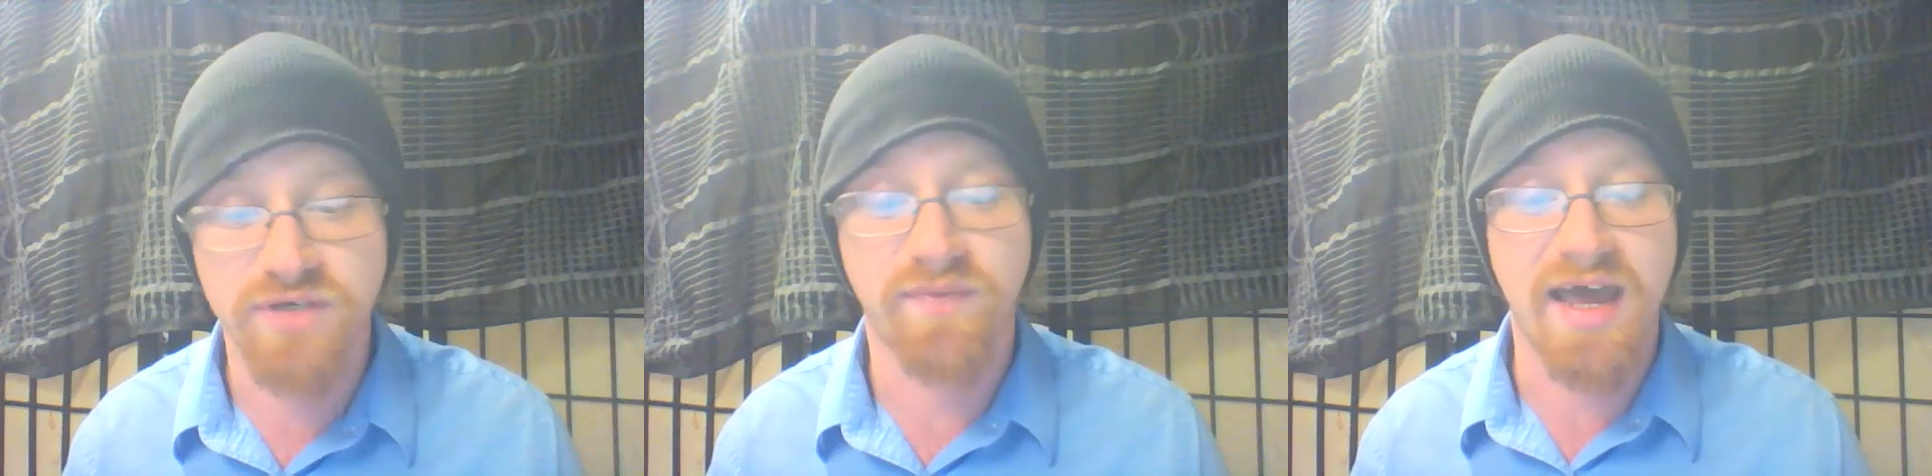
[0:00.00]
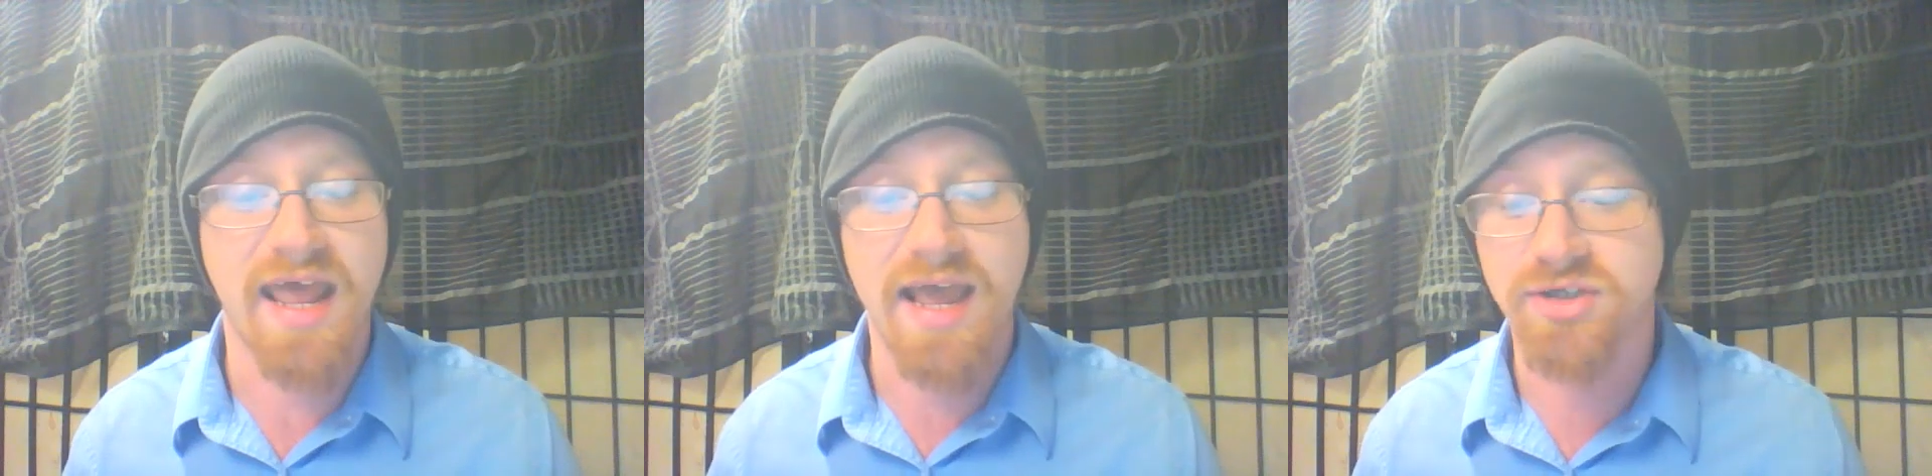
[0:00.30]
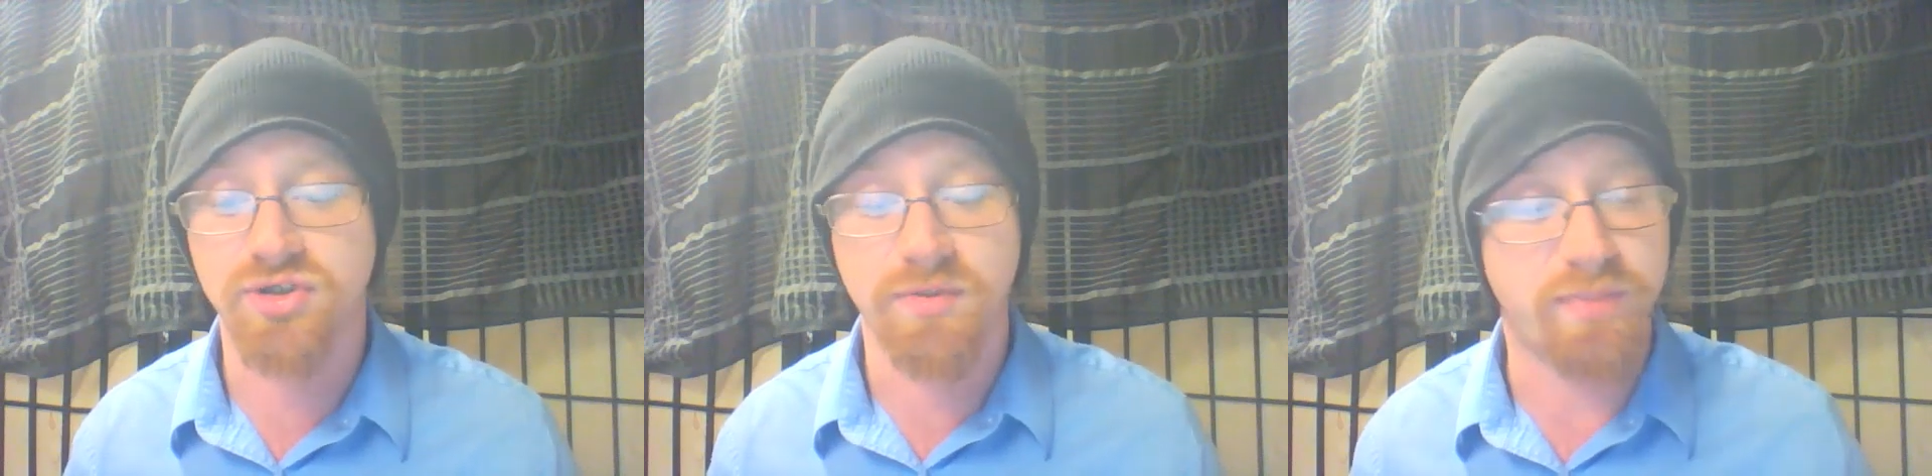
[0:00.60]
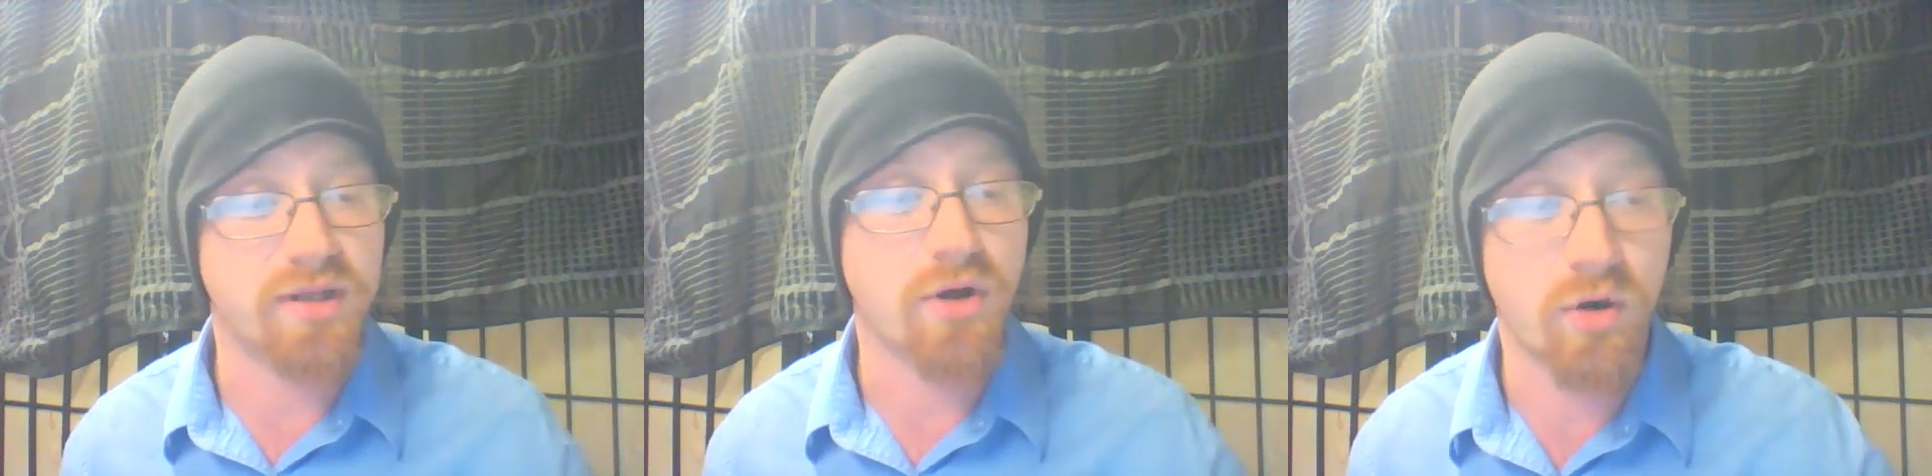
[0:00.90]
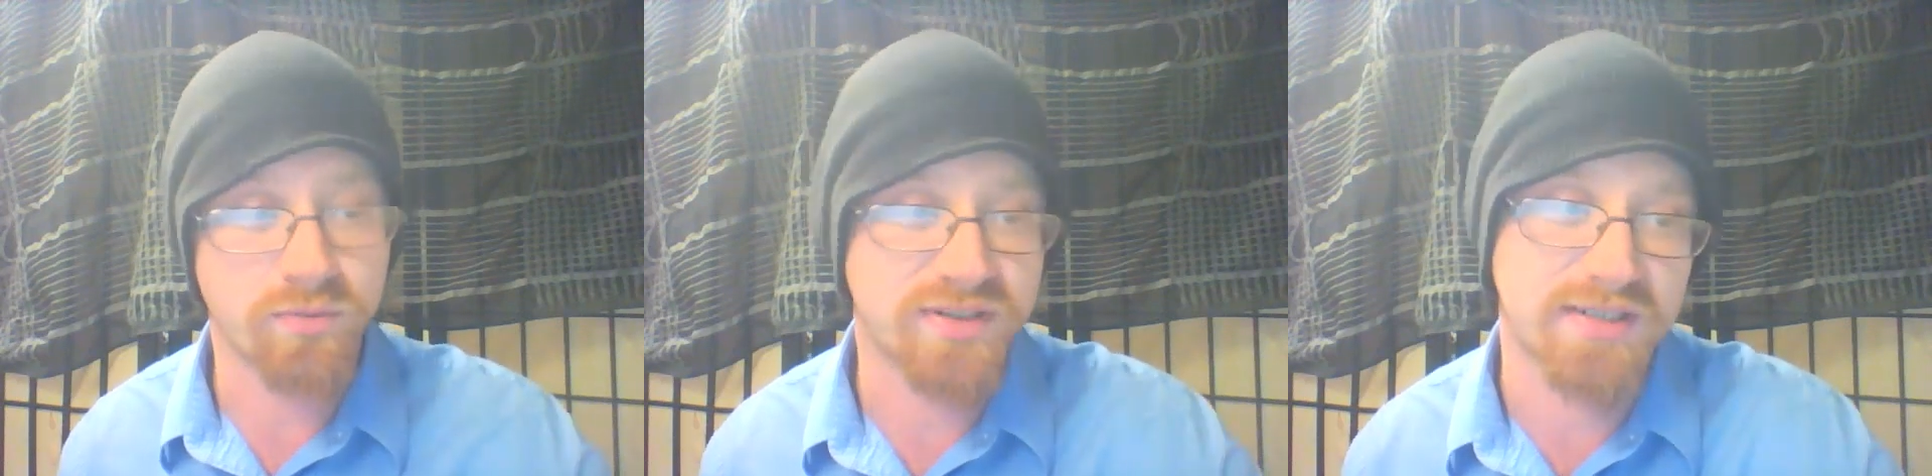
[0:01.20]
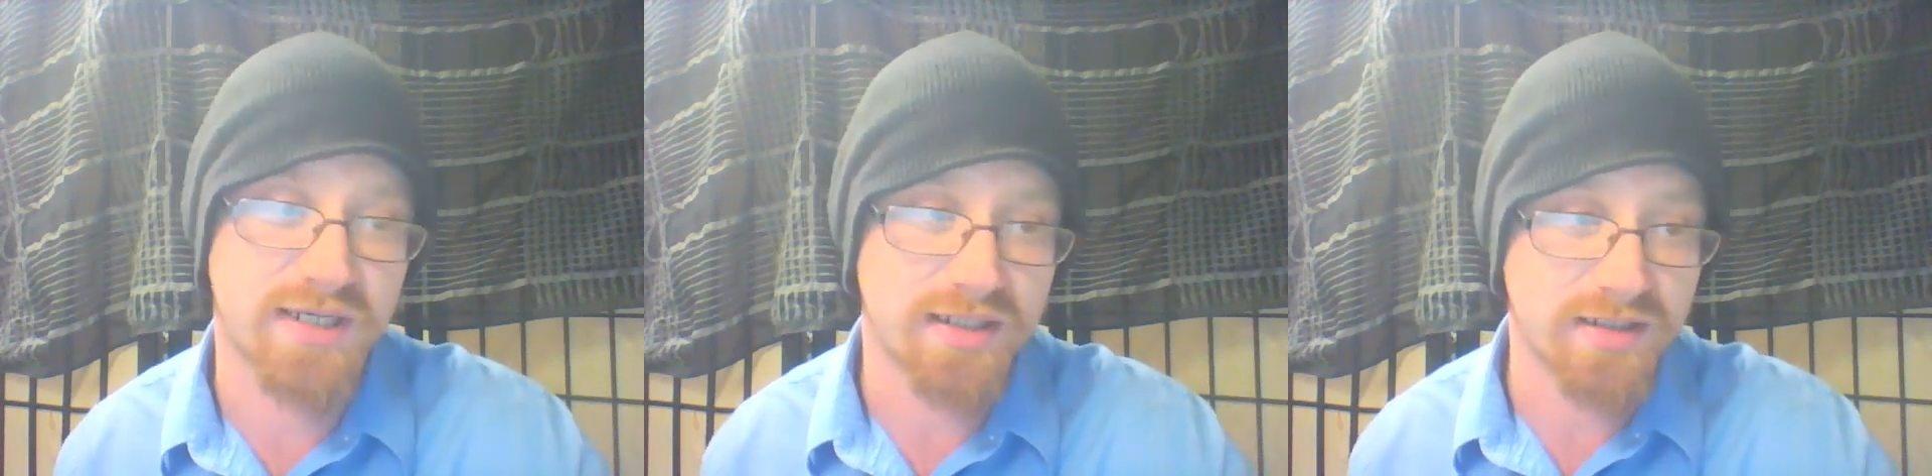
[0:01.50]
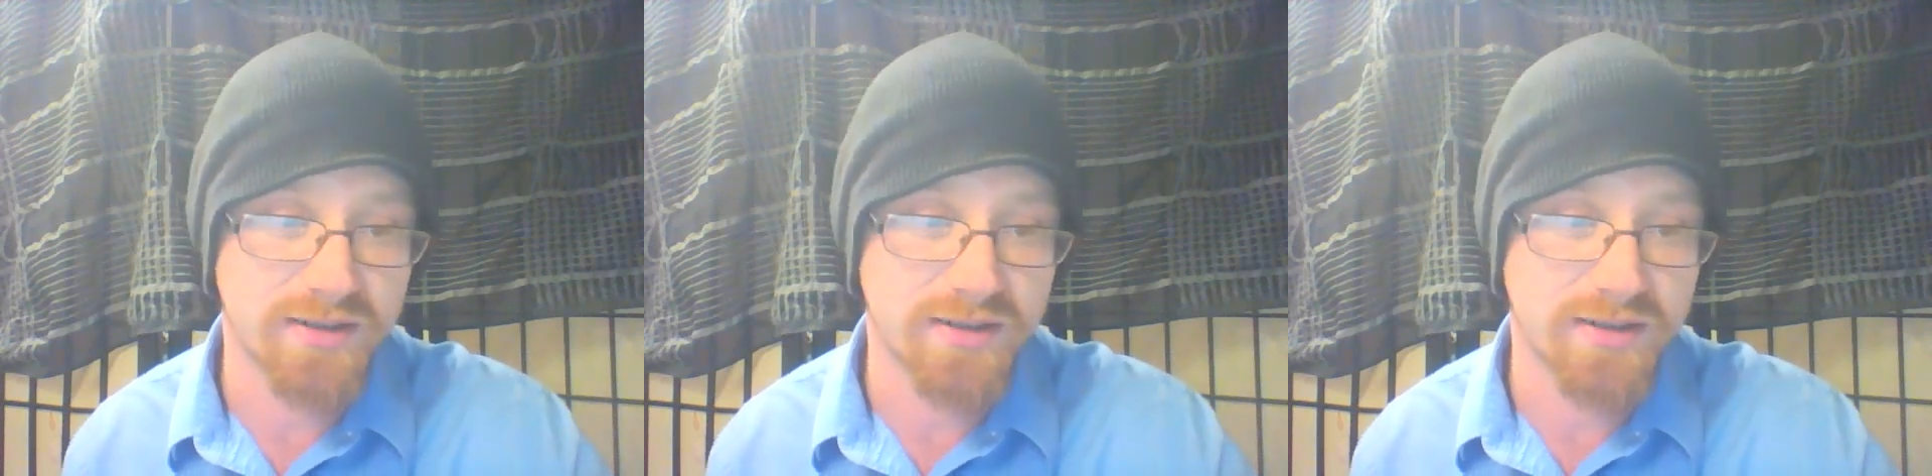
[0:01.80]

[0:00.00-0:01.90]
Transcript: have not actually been homesteaded.